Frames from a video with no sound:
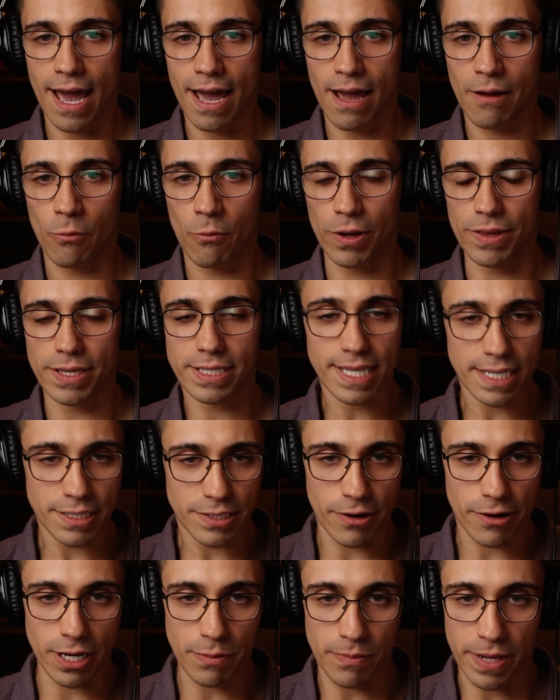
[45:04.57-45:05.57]
where the Sixth
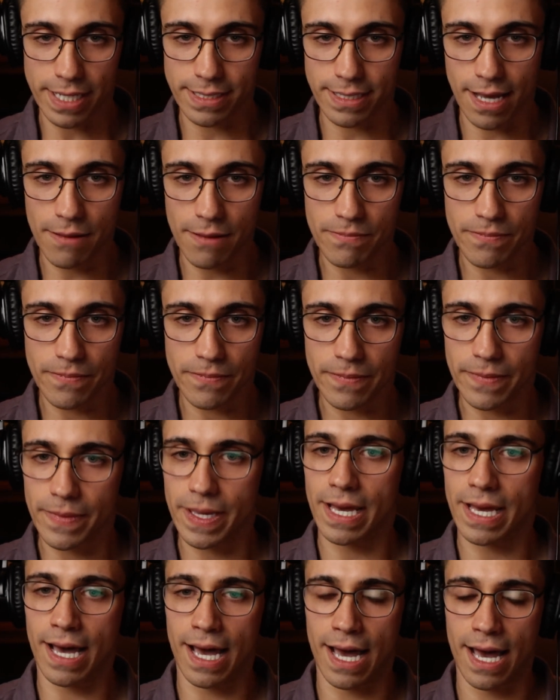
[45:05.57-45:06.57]
Circuit picks up,
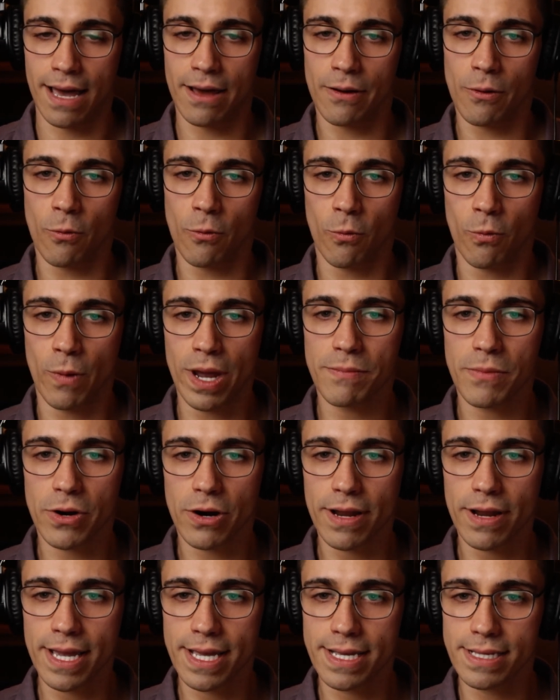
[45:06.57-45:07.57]

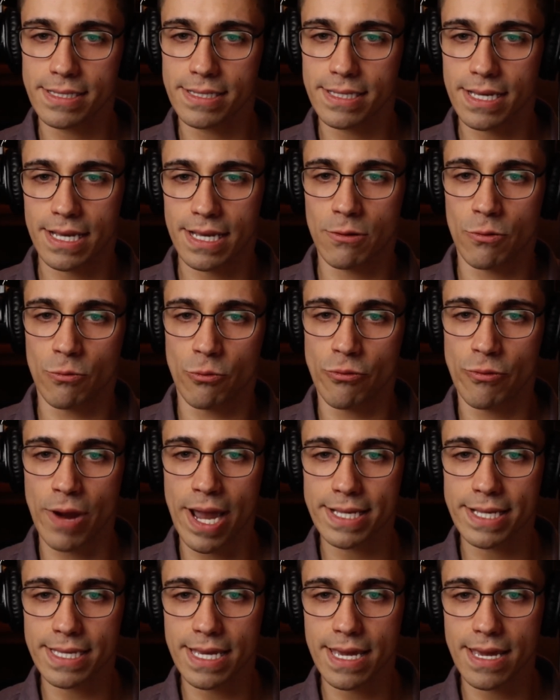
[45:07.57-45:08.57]
Widmer is
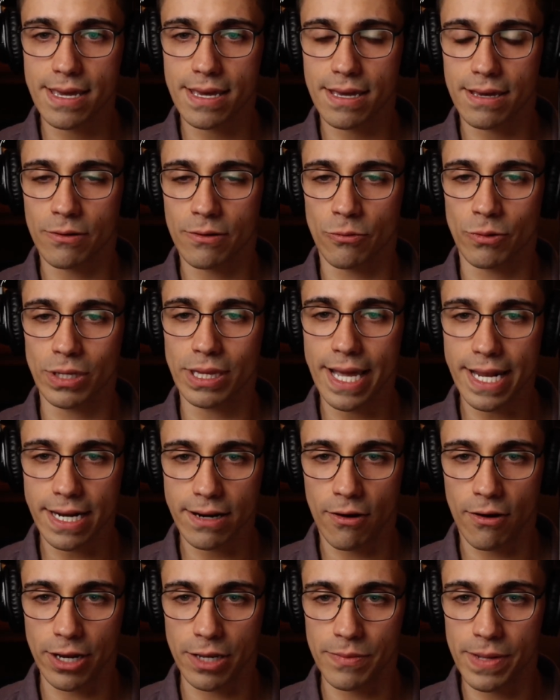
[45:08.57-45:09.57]
raising related
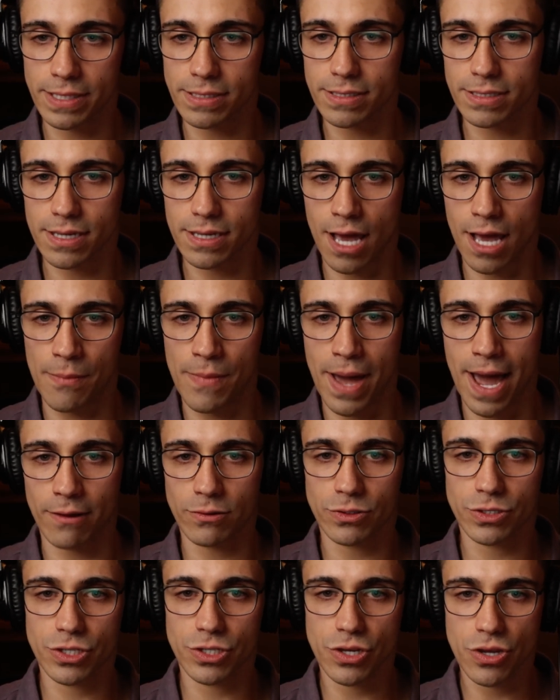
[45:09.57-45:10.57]
arguments about
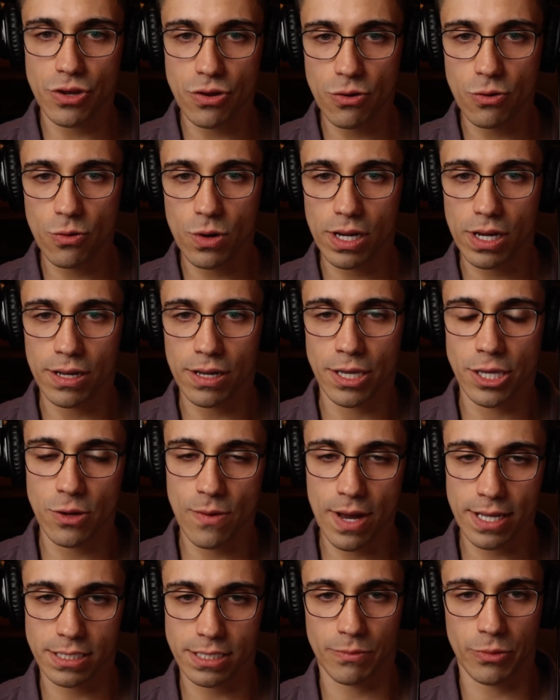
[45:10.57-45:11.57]
two
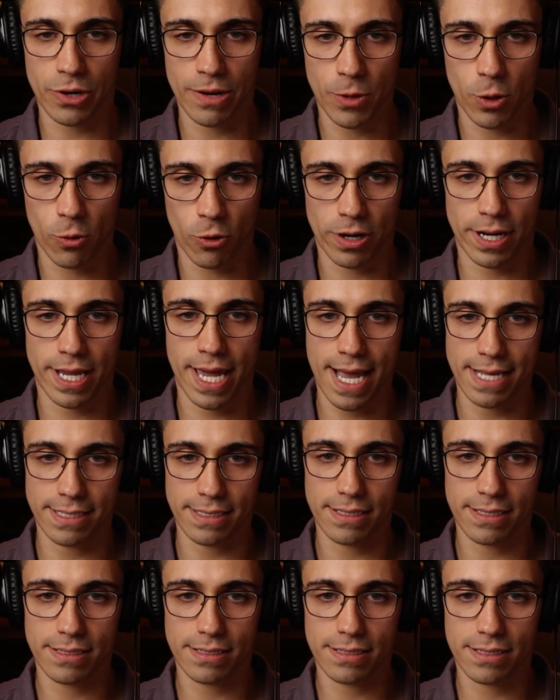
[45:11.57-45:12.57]
U.S. Supreme Court
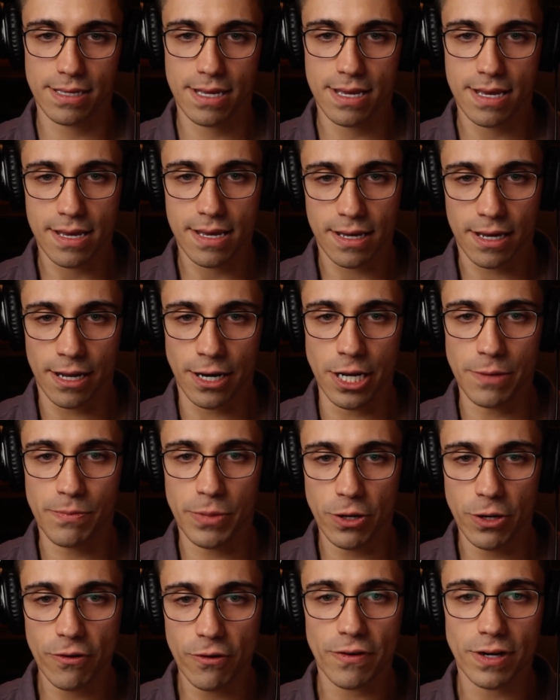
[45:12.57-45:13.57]
cases,
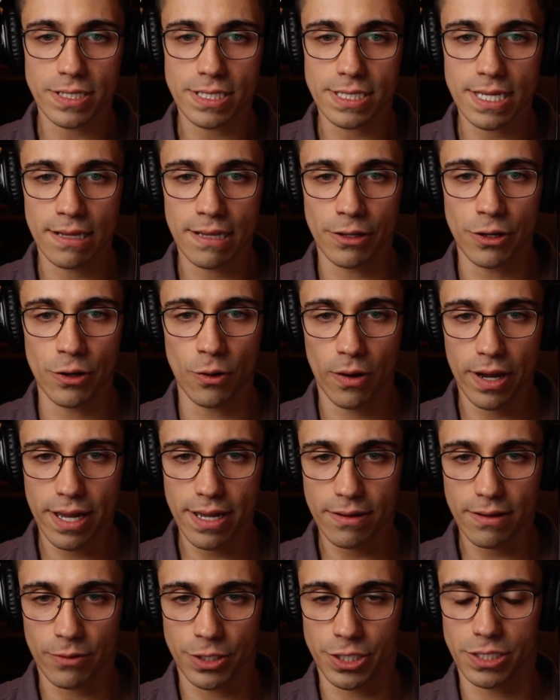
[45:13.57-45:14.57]
Nippoo versus Illinois,
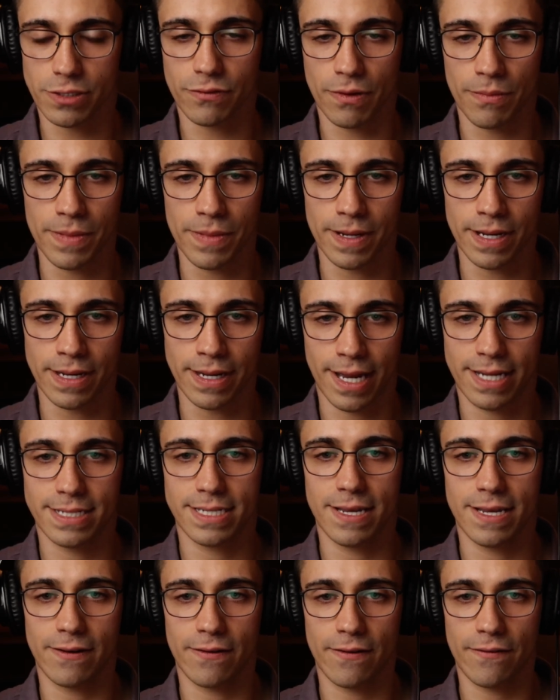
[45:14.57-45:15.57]
which is from
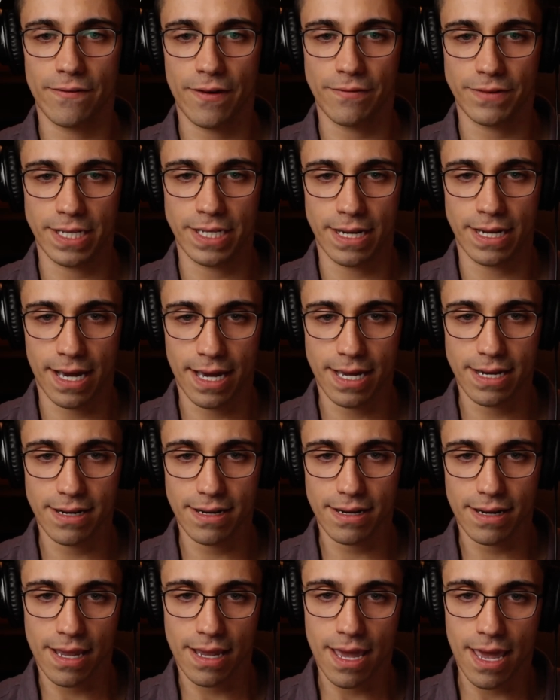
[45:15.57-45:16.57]
1959,
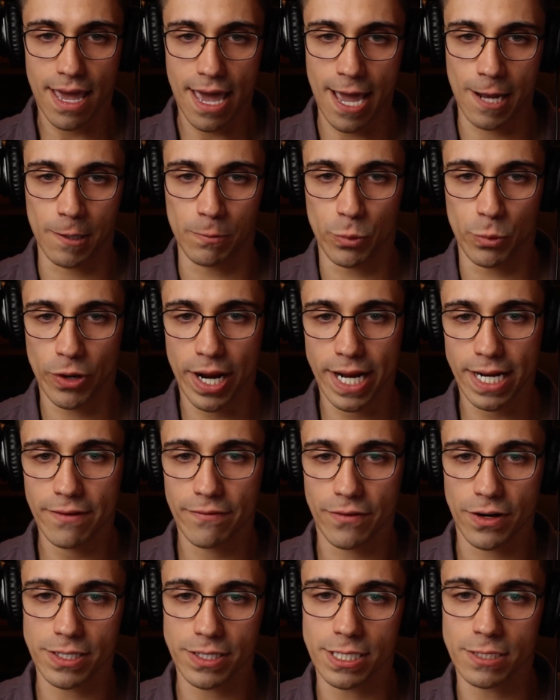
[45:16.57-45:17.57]
and Brady
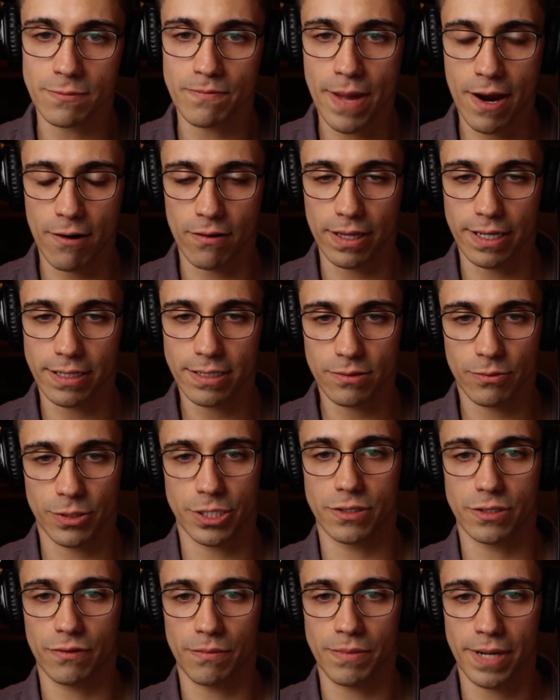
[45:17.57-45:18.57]
versus Maryland, which
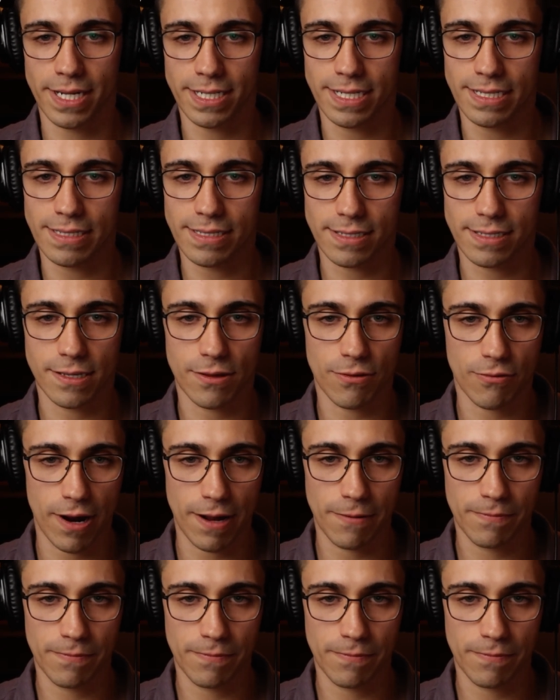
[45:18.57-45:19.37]
is from 1963.